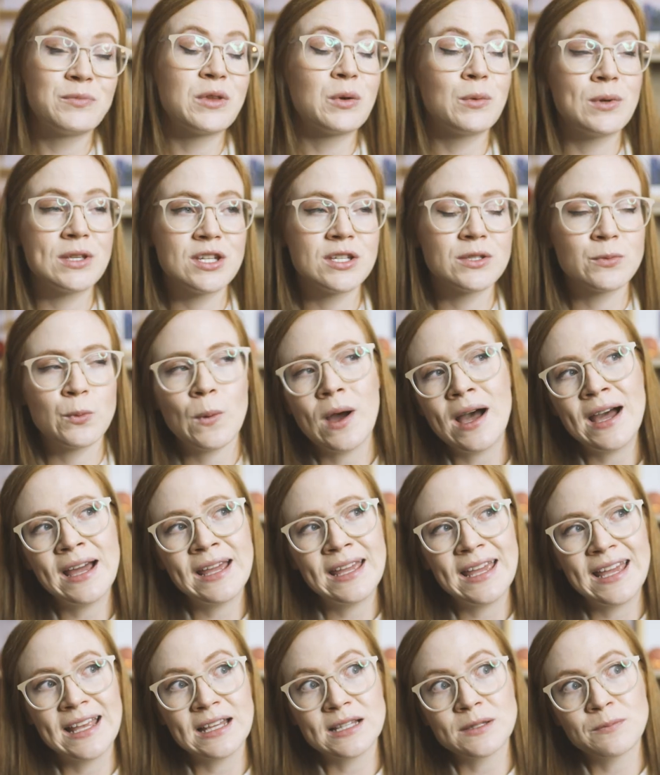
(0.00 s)
which is
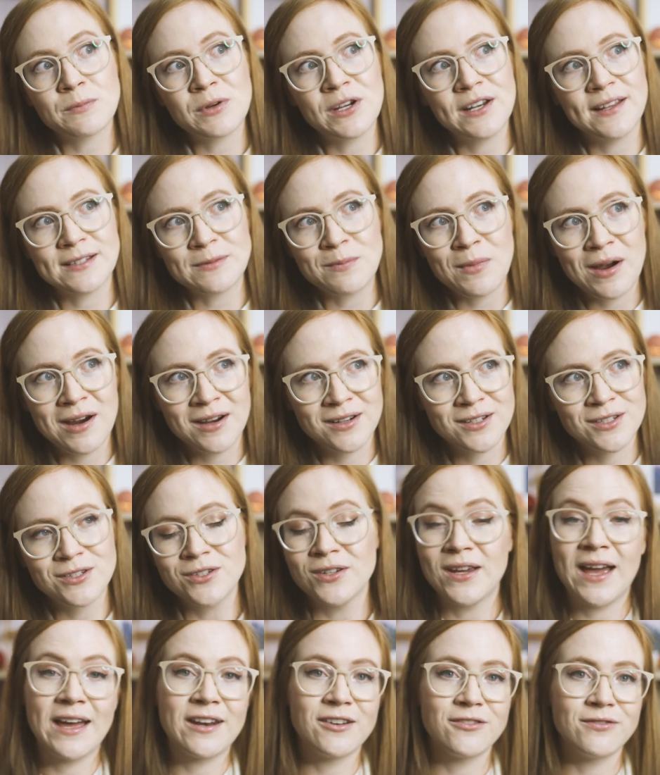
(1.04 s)
why it's pretty smart
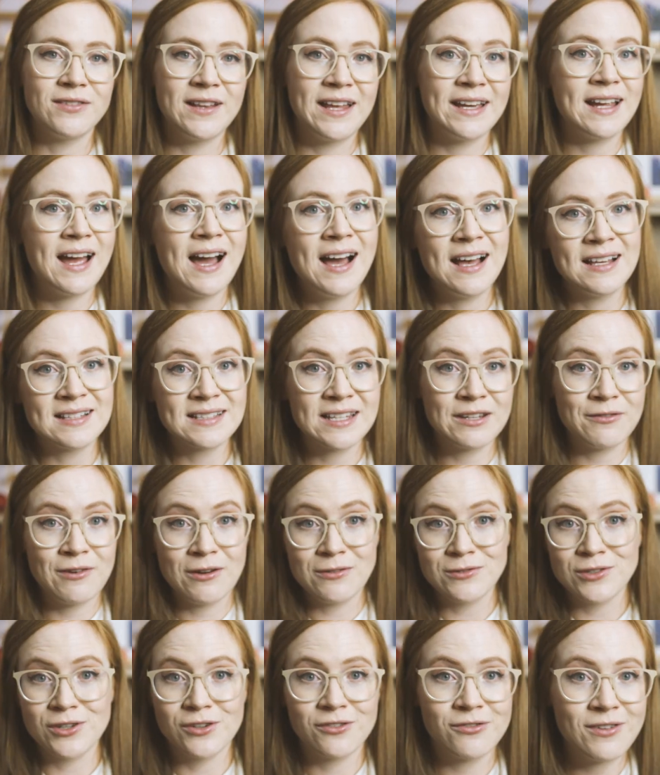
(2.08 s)
to kind of like ask
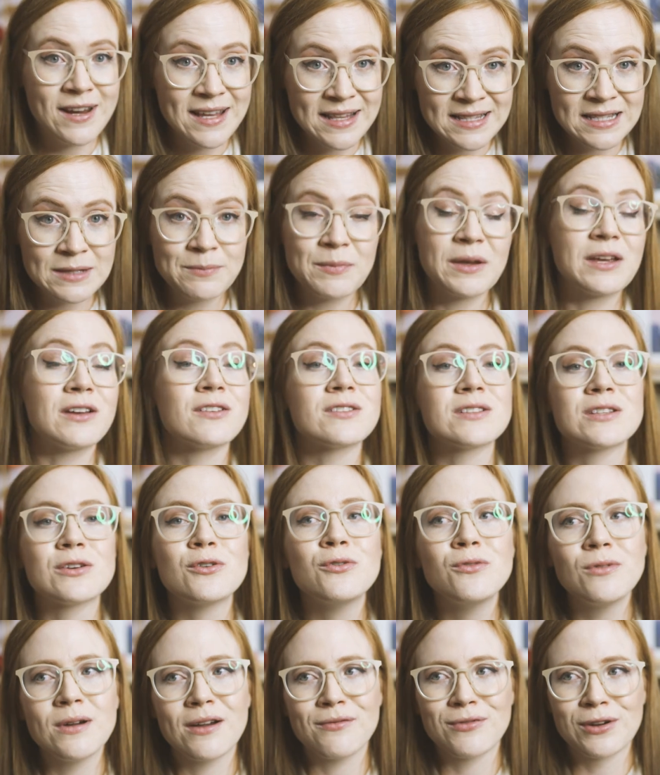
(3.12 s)
around your friends, because
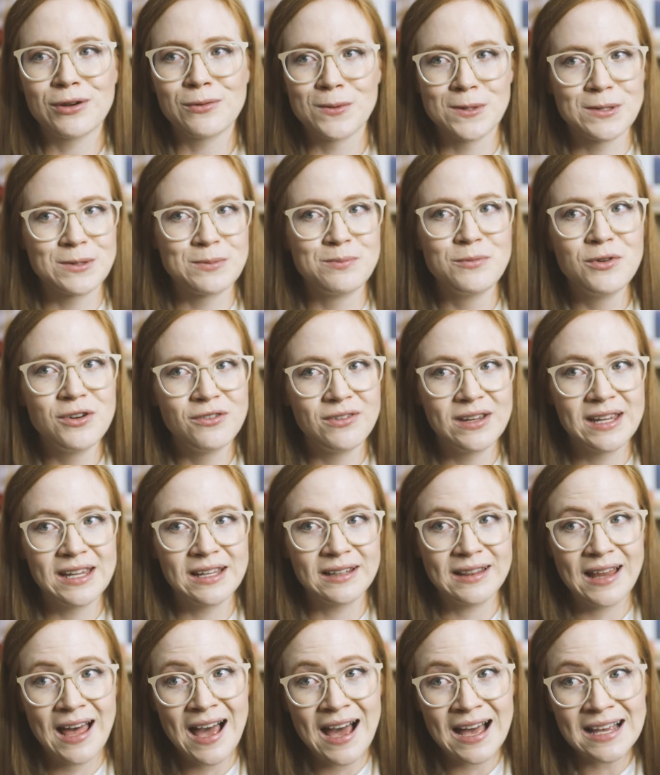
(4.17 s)
whoever was
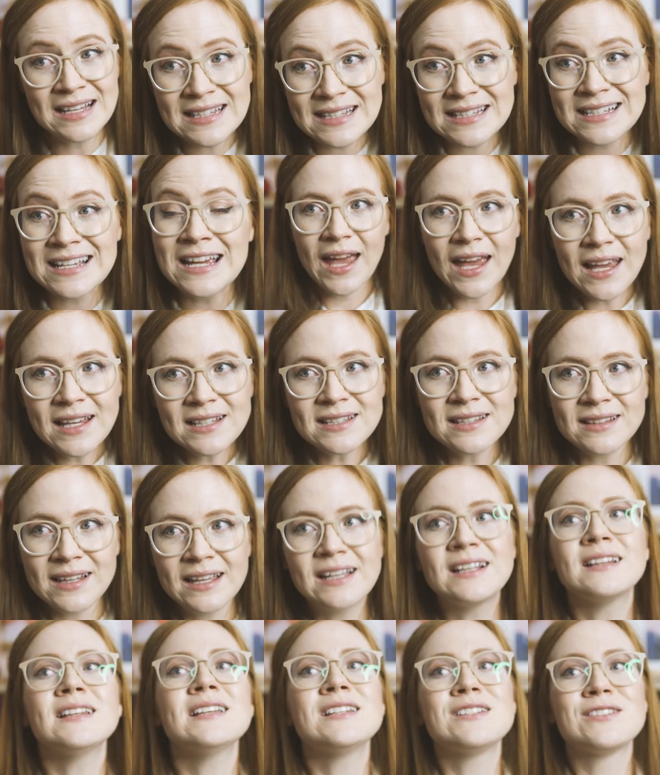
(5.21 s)
moving last is
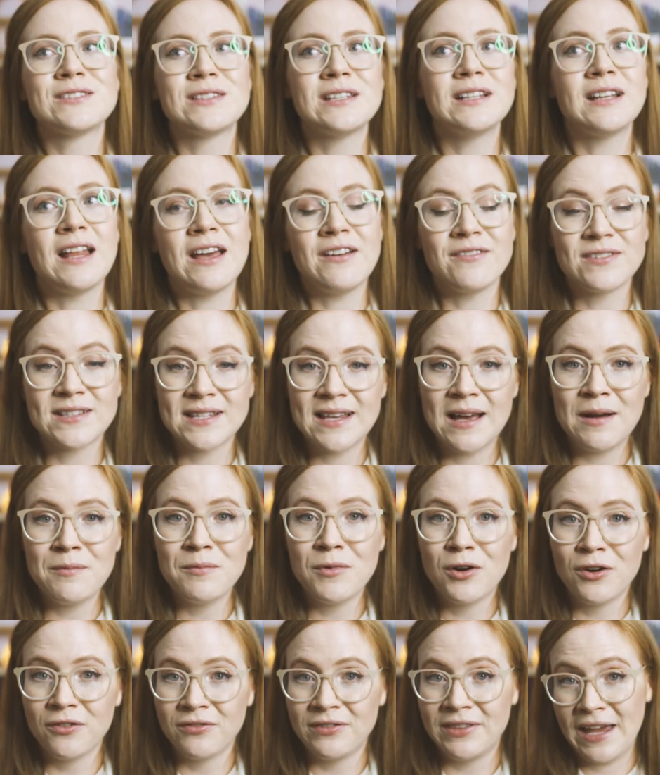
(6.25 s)
likely to still have
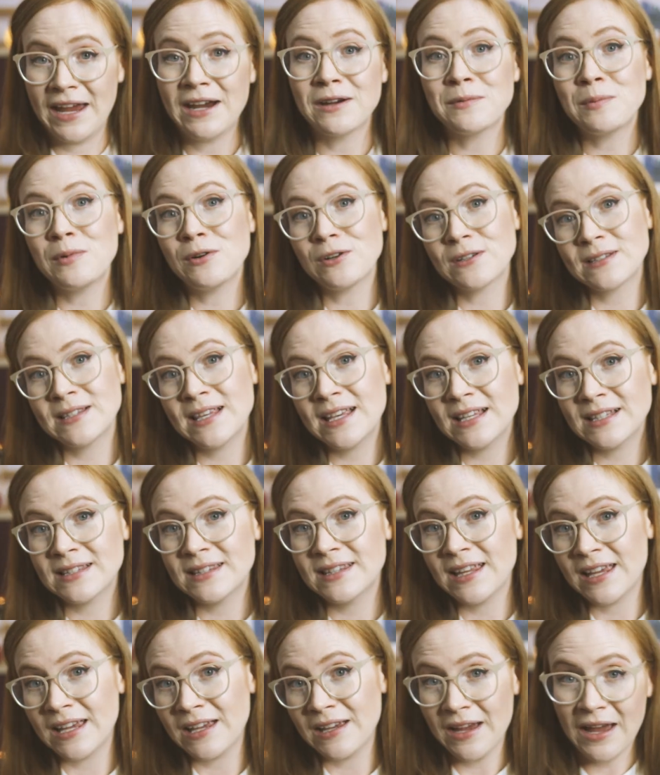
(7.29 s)
some of their boxes
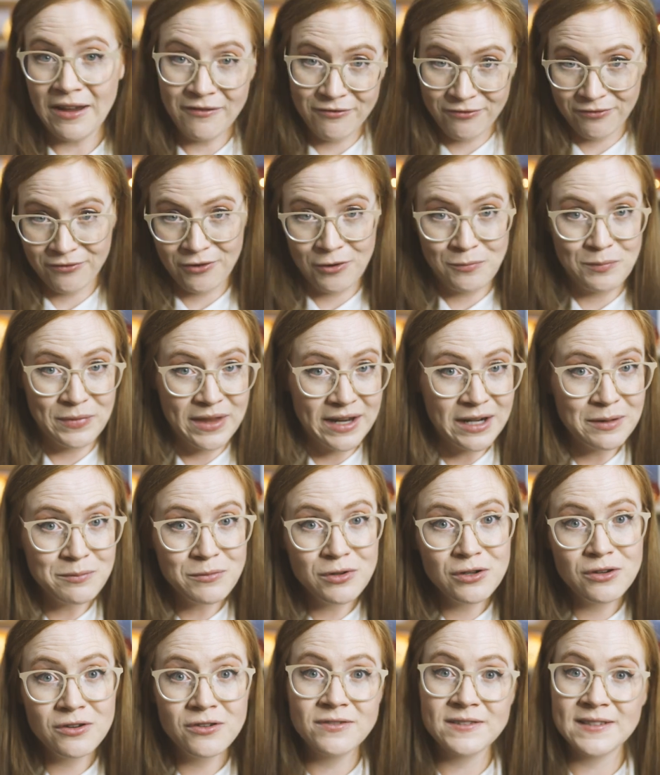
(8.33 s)
they have from their
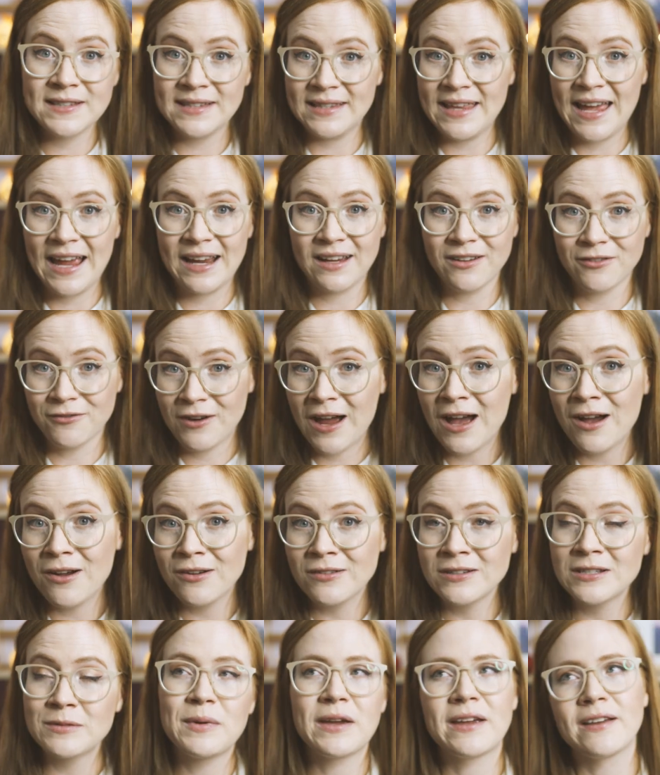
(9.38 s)
move stack
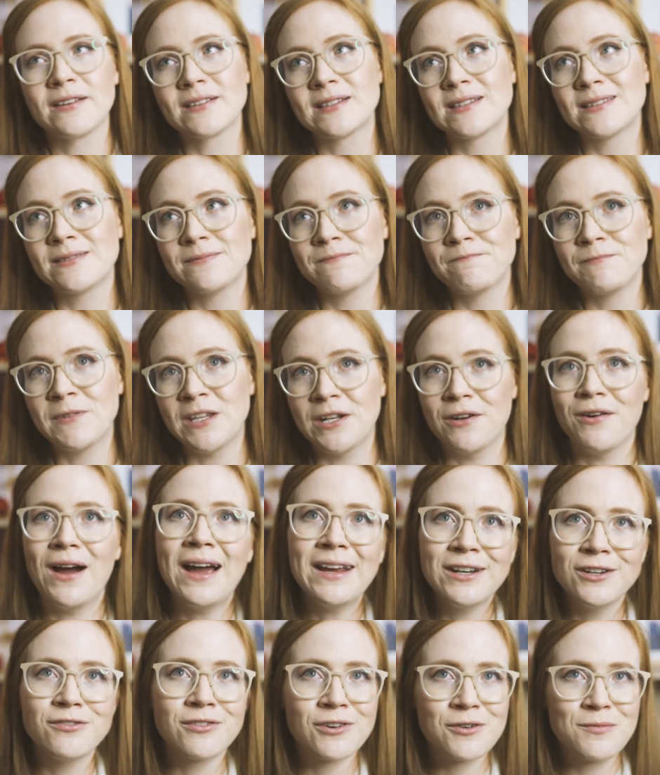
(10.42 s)
around, because you know,
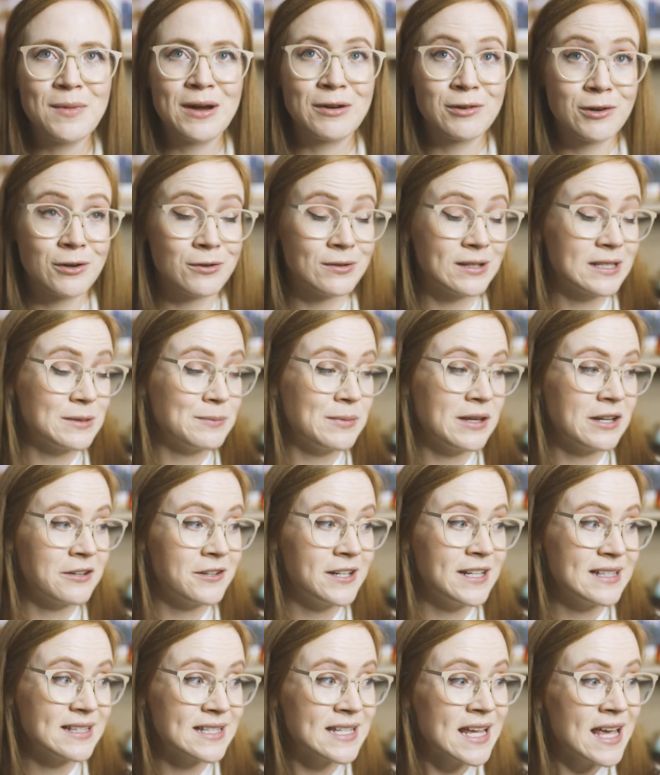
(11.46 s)
I know from our own
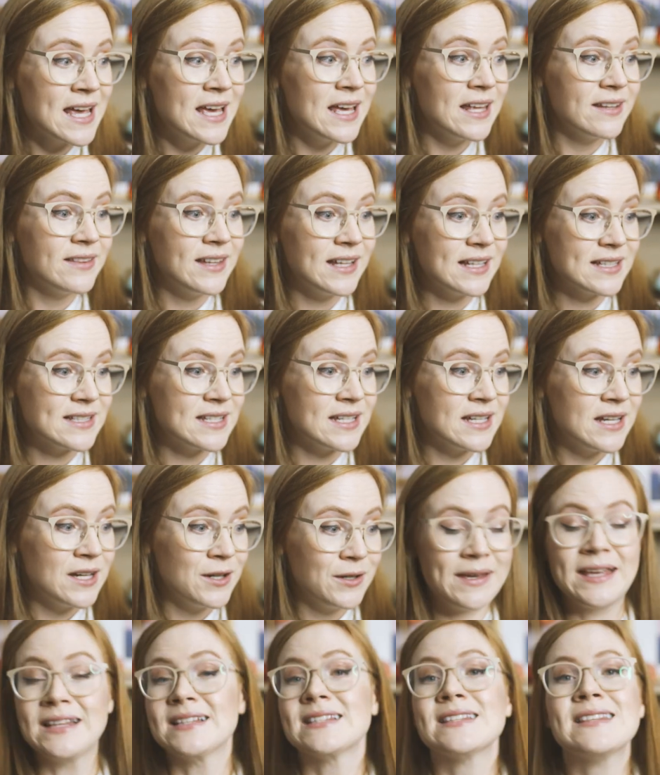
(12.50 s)
experience that
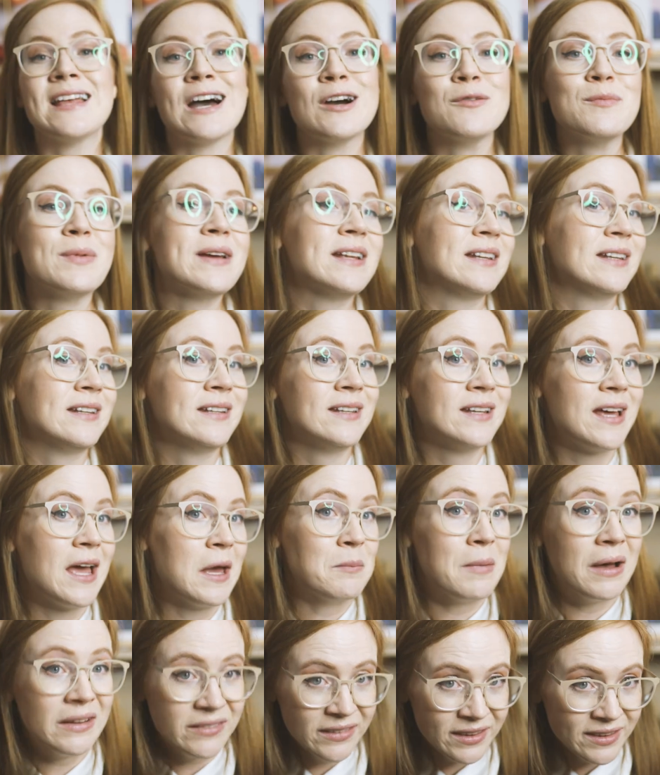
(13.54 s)
it's now been
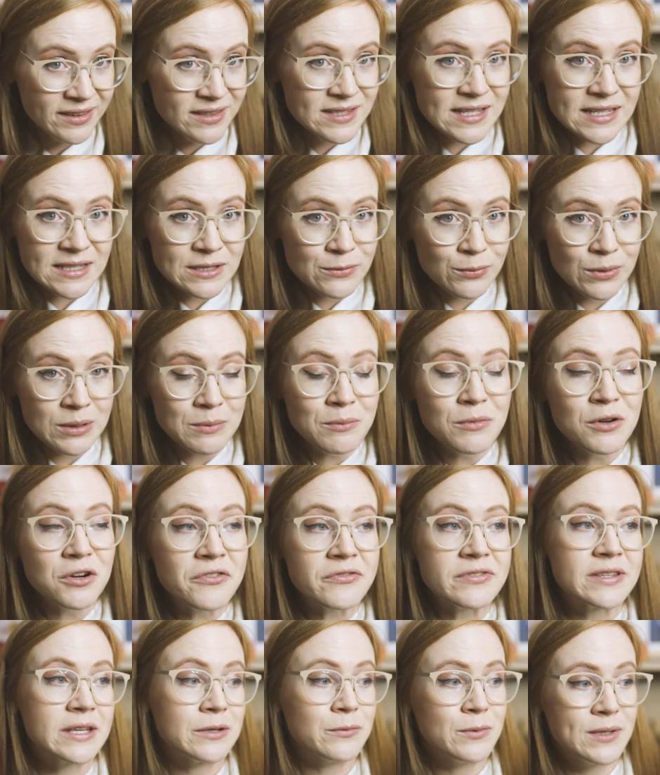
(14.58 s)
a month since we
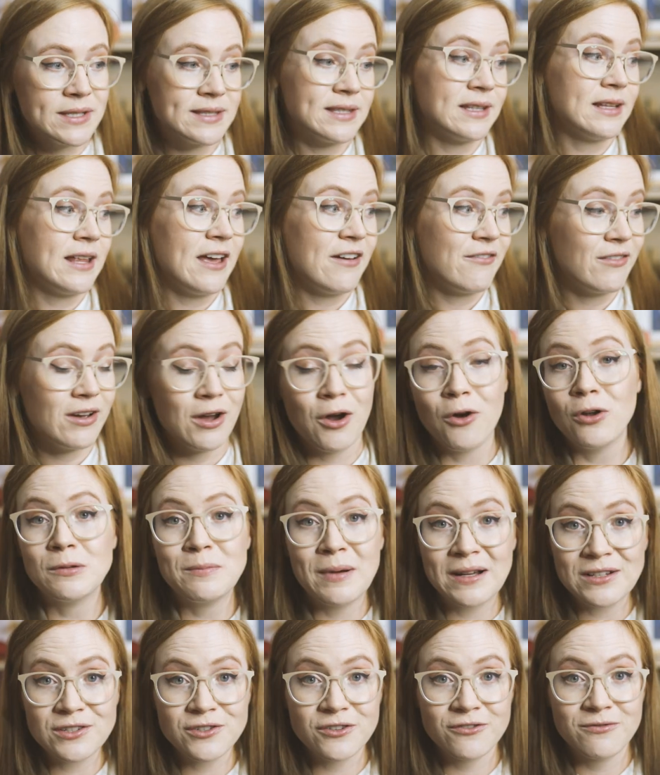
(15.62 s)
moved and we still have a whole
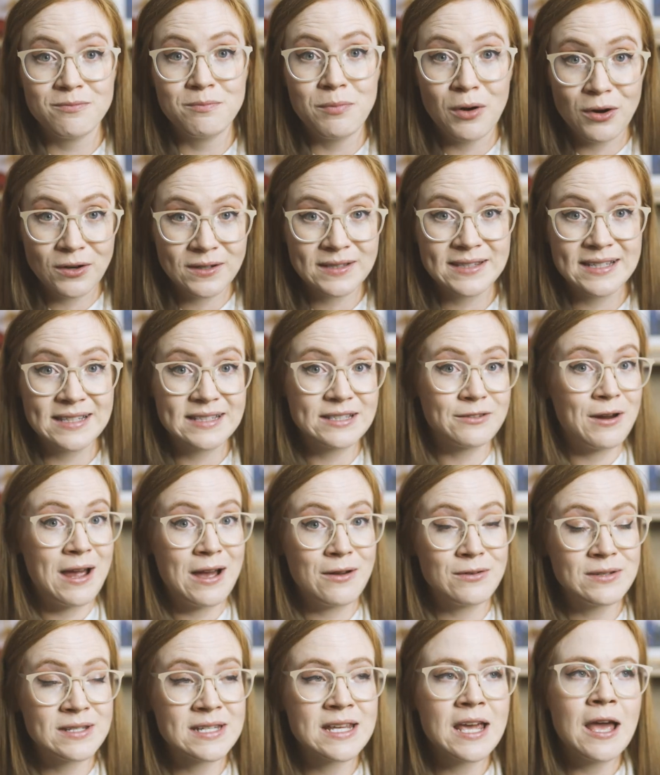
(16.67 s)
bunch of boxes
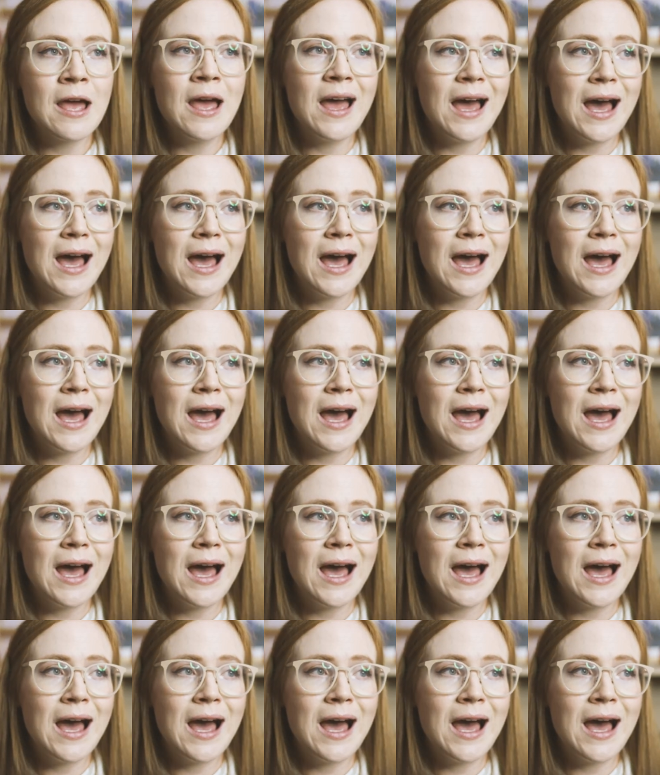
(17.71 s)
around.